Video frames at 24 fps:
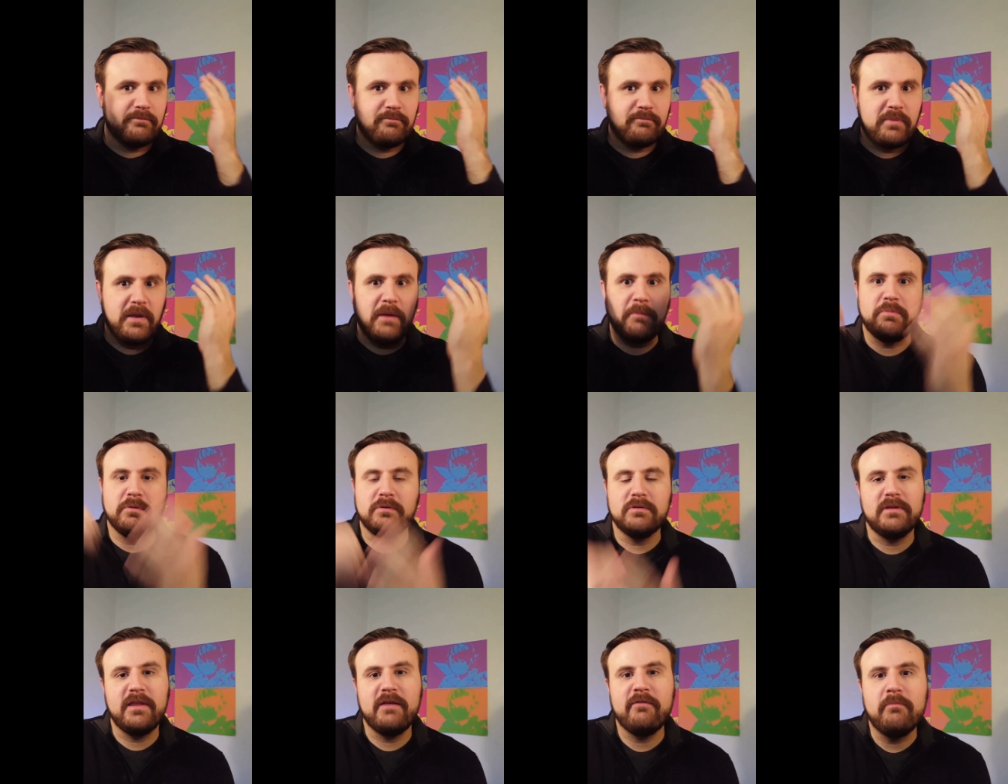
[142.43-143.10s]

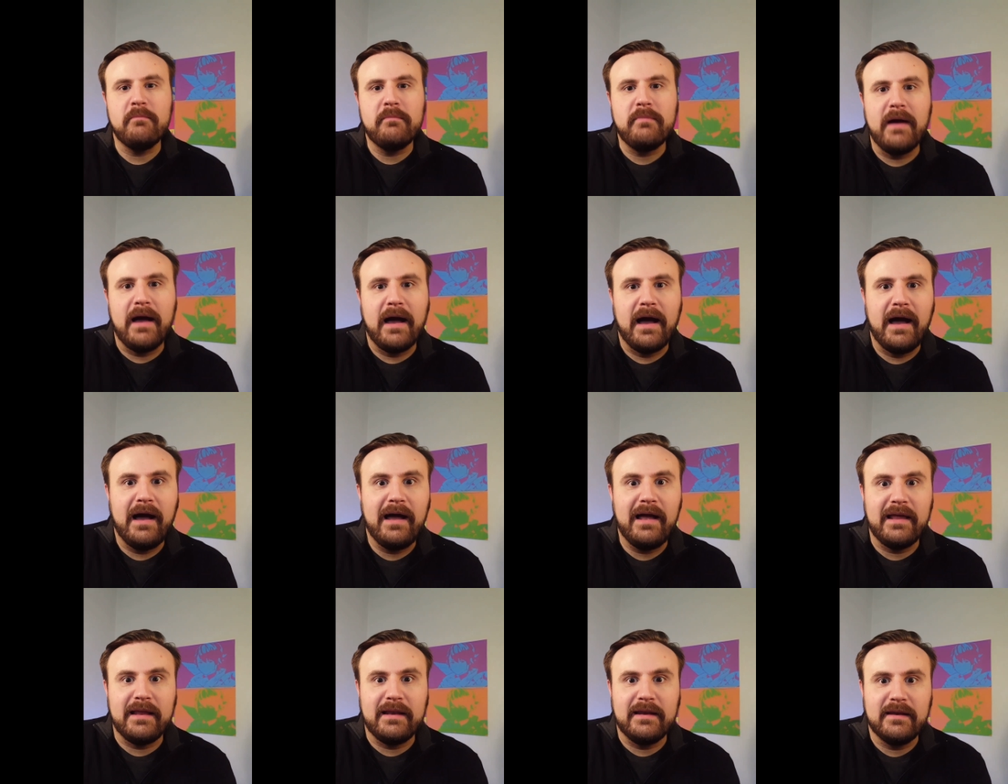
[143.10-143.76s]
people leave them
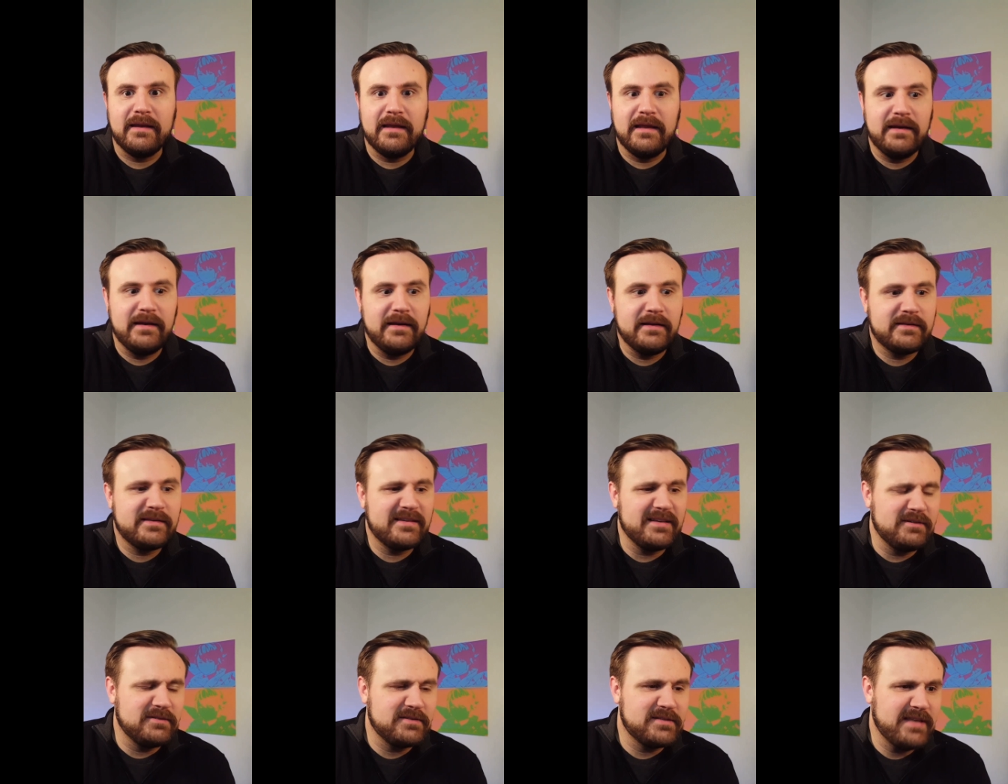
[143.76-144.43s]
behind and
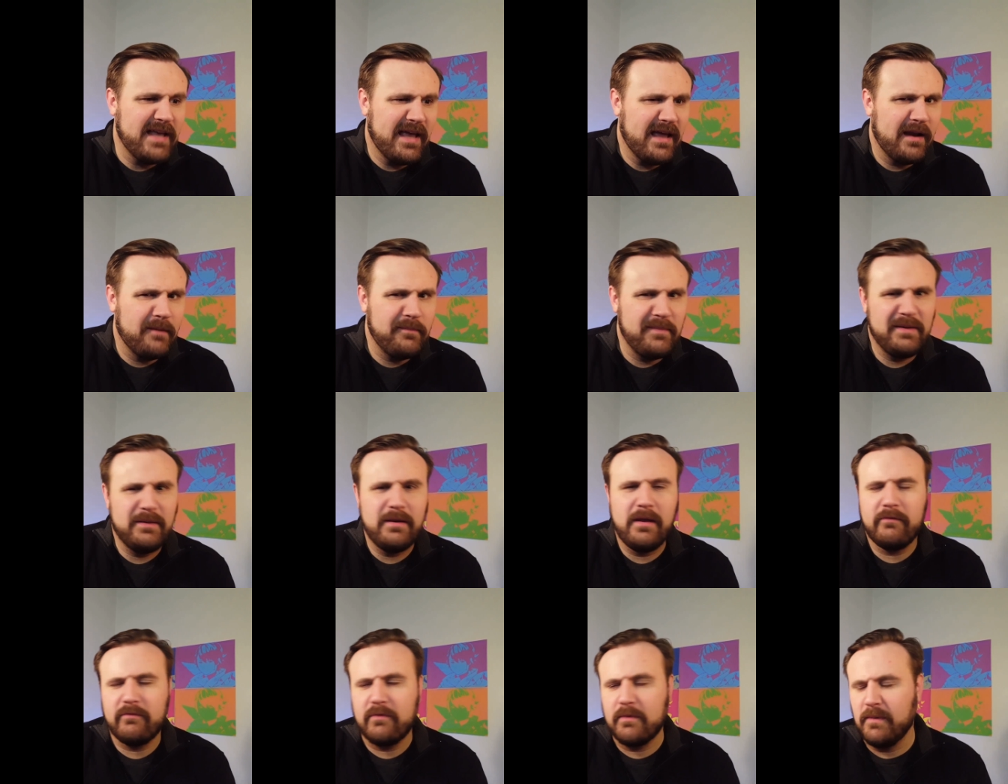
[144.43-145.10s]
it's so sad. I
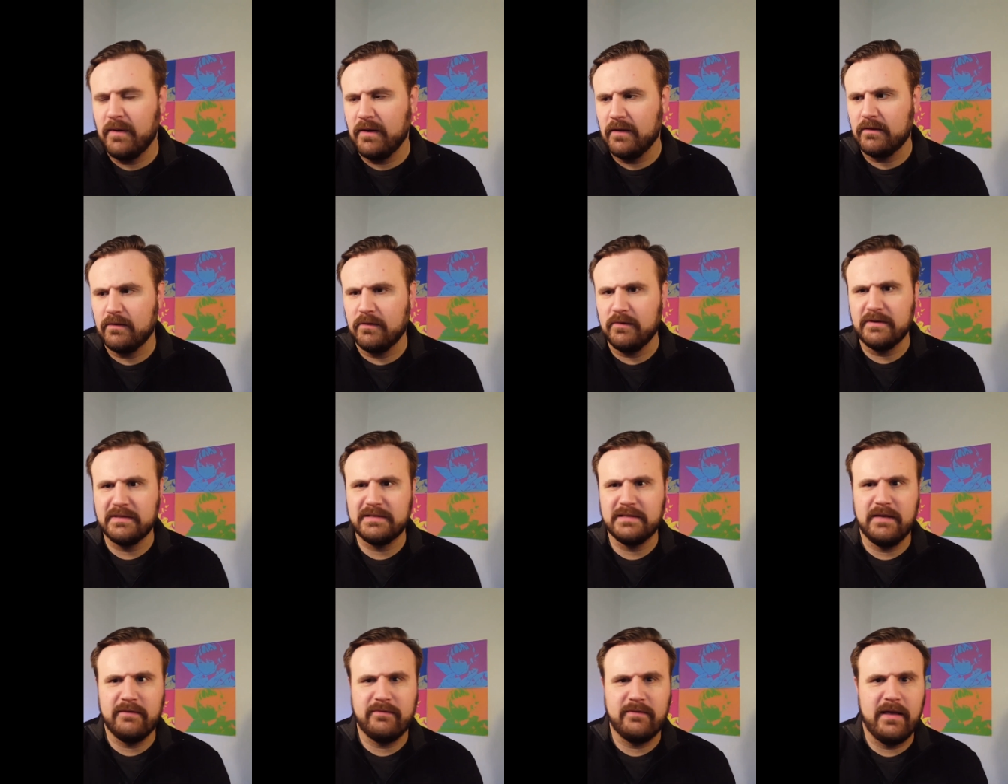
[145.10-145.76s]
mean, everyone's
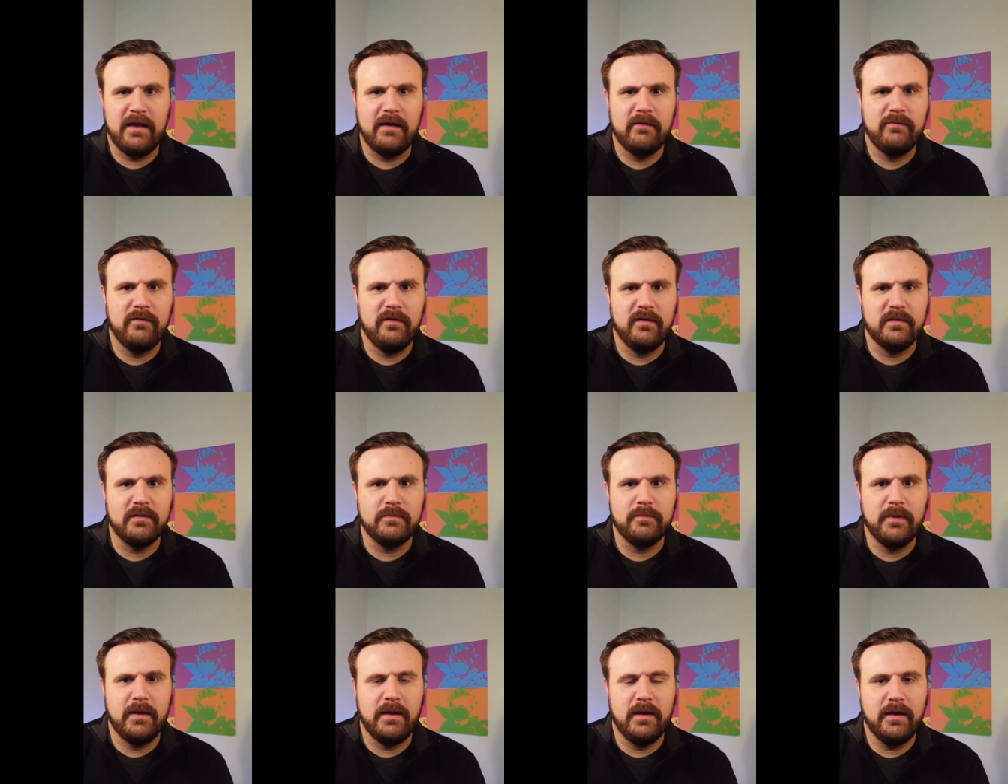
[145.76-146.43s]
always left
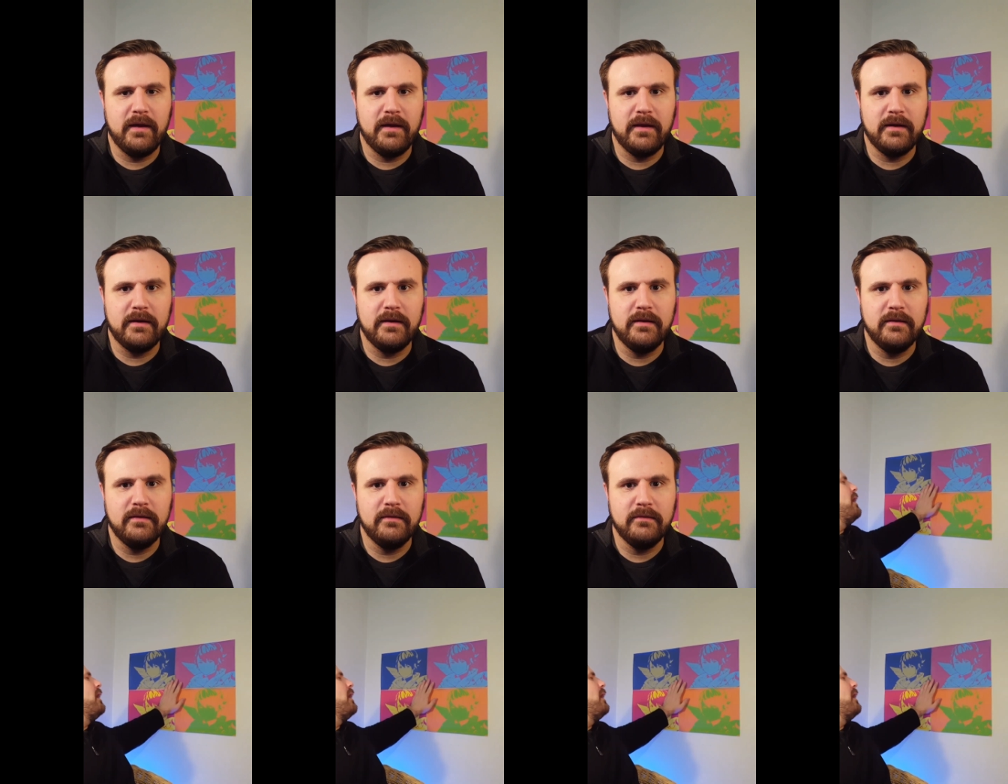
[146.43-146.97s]
Alphonse behind.